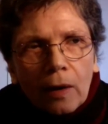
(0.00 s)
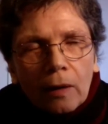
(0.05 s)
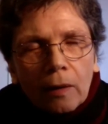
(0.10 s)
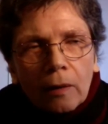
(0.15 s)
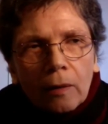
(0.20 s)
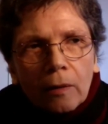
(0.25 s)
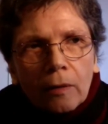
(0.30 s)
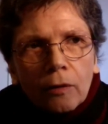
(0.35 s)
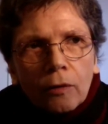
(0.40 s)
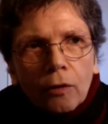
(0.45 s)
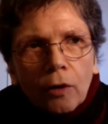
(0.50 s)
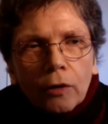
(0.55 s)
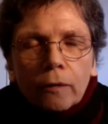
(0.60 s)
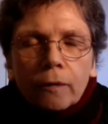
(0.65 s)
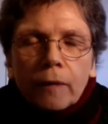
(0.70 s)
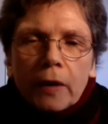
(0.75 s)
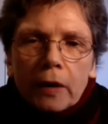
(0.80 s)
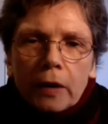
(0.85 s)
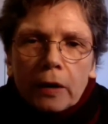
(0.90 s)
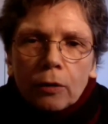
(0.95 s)
not
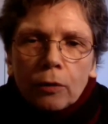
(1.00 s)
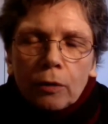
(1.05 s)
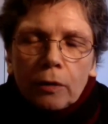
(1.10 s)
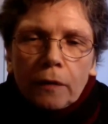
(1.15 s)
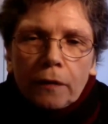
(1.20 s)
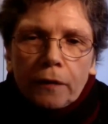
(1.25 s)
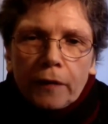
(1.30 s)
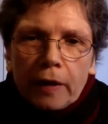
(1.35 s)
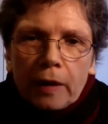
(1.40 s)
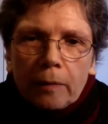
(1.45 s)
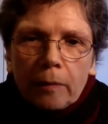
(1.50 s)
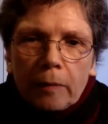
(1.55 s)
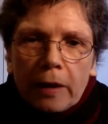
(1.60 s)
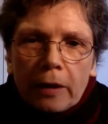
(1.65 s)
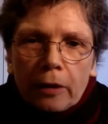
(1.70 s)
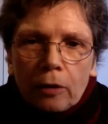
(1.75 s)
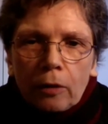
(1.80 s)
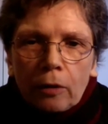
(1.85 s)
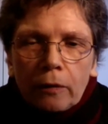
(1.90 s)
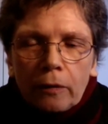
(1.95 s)
very good film,
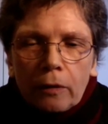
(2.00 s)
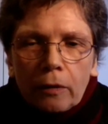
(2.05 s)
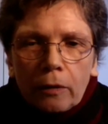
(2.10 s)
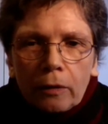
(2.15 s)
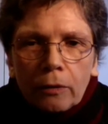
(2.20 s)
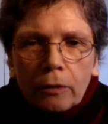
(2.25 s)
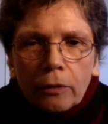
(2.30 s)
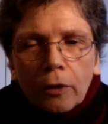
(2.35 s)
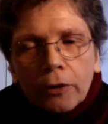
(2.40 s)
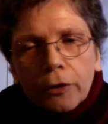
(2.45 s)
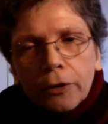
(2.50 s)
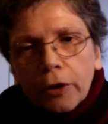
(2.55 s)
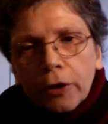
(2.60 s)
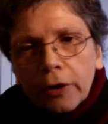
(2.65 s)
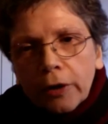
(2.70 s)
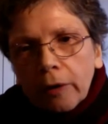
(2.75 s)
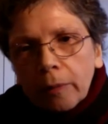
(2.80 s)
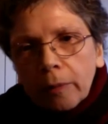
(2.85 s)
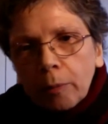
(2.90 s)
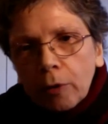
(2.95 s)
like
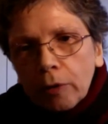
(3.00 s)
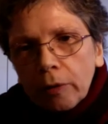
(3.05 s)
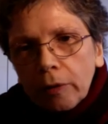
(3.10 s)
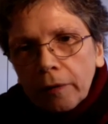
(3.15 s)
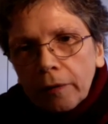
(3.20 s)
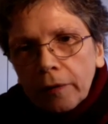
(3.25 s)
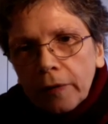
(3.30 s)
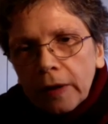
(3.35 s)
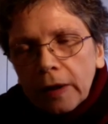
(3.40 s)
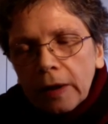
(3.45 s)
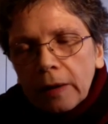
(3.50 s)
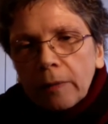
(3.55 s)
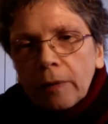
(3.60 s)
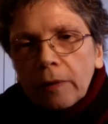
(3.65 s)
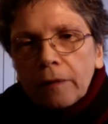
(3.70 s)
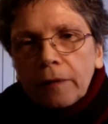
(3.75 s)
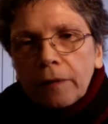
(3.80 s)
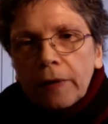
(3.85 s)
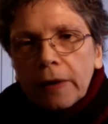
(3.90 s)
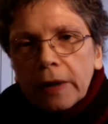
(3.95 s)
underexposed film
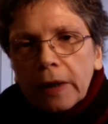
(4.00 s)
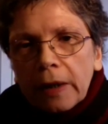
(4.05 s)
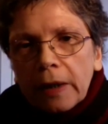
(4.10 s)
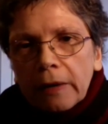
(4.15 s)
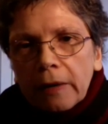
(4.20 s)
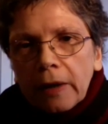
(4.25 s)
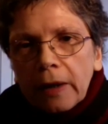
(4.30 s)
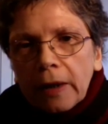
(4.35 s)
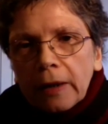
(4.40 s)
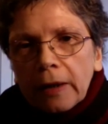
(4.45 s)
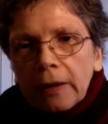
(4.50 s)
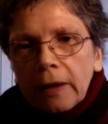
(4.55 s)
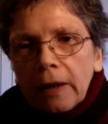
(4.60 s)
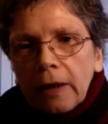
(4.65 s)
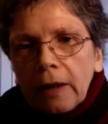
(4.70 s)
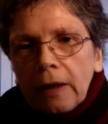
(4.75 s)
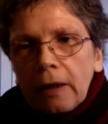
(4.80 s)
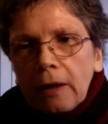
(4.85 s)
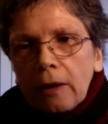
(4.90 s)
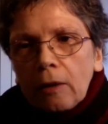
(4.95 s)
and things like that.
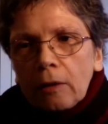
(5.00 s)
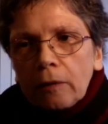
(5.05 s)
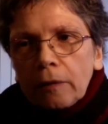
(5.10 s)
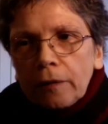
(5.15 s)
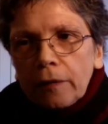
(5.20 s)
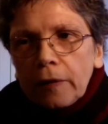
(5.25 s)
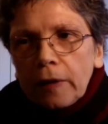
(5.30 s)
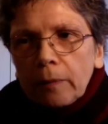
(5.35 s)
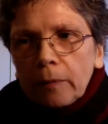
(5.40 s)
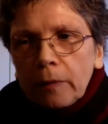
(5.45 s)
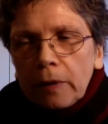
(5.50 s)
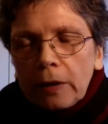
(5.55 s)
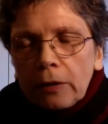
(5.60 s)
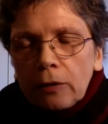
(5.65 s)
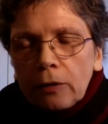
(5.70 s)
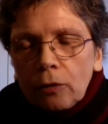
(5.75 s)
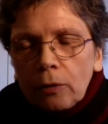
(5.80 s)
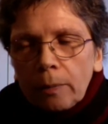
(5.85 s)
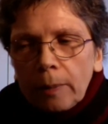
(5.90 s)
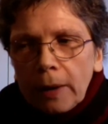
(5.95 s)
Of films
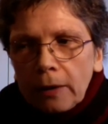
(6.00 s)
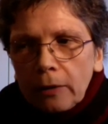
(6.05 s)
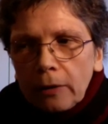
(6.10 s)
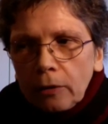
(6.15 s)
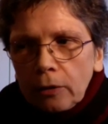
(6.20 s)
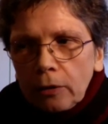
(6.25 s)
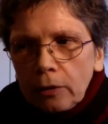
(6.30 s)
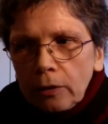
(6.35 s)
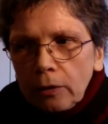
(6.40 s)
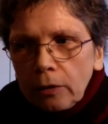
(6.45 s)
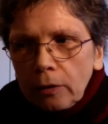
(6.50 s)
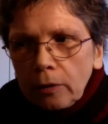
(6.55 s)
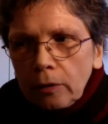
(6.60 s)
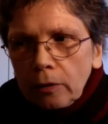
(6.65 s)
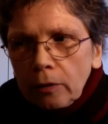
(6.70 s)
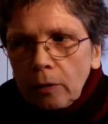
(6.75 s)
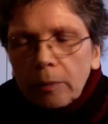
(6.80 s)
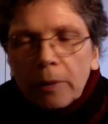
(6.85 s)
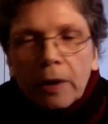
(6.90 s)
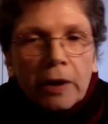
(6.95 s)
that about the
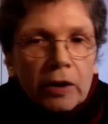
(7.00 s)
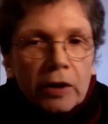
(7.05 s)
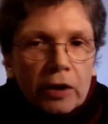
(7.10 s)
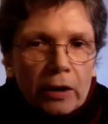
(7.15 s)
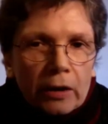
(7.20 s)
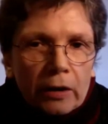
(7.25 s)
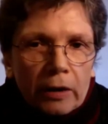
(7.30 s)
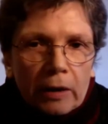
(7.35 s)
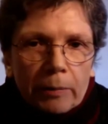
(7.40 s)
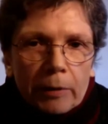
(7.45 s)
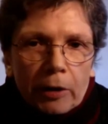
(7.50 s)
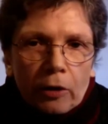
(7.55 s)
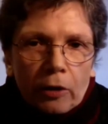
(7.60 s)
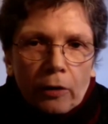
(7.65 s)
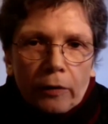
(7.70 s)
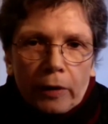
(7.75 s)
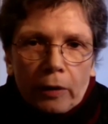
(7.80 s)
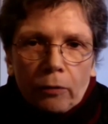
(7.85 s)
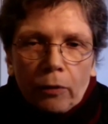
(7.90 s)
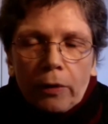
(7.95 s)
military,
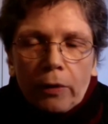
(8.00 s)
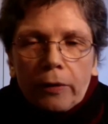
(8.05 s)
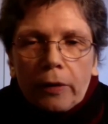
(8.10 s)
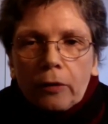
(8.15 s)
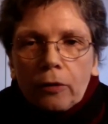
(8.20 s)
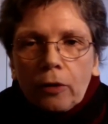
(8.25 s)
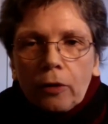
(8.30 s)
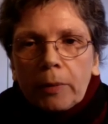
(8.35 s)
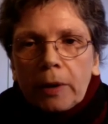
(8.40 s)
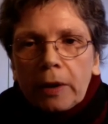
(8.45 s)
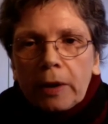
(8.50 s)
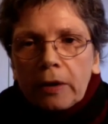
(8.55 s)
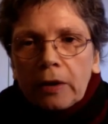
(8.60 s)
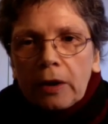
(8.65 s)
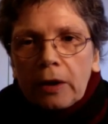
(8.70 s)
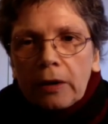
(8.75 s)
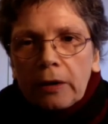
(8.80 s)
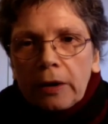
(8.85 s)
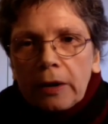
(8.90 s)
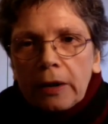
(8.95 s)
because he was in the
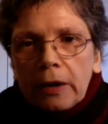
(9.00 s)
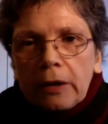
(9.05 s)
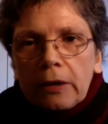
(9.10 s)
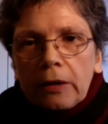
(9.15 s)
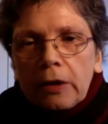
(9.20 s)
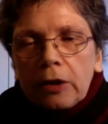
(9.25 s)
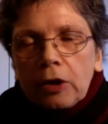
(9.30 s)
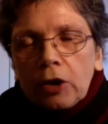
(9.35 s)
military and he